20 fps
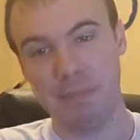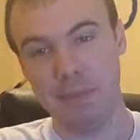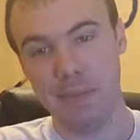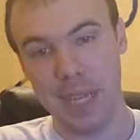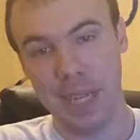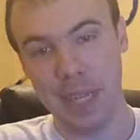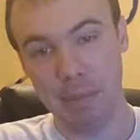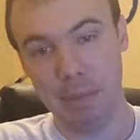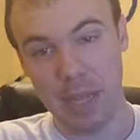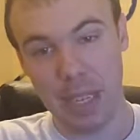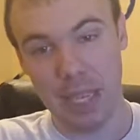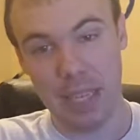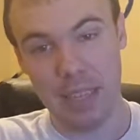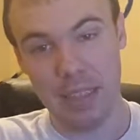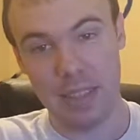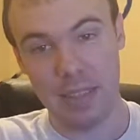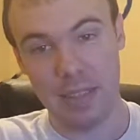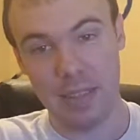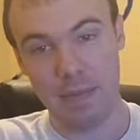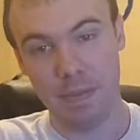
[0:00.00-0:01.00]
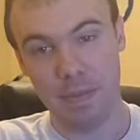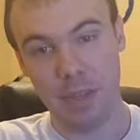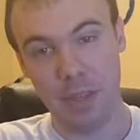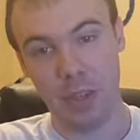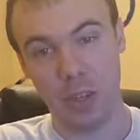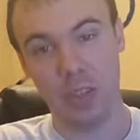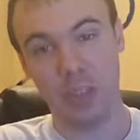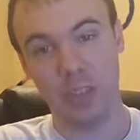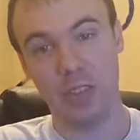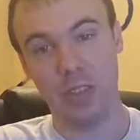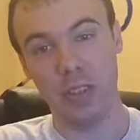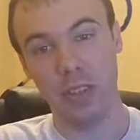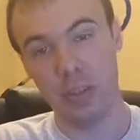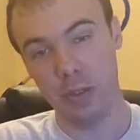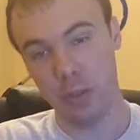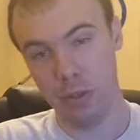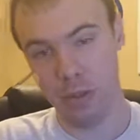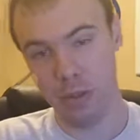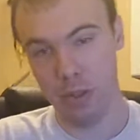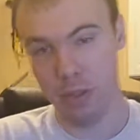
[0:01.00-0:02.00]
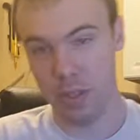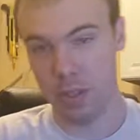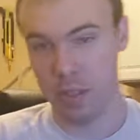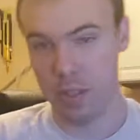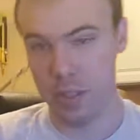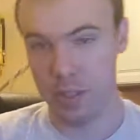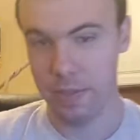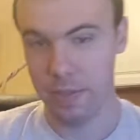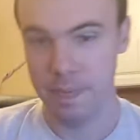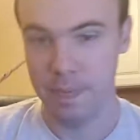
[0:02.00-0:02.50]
10 minutes. Cursory Google search.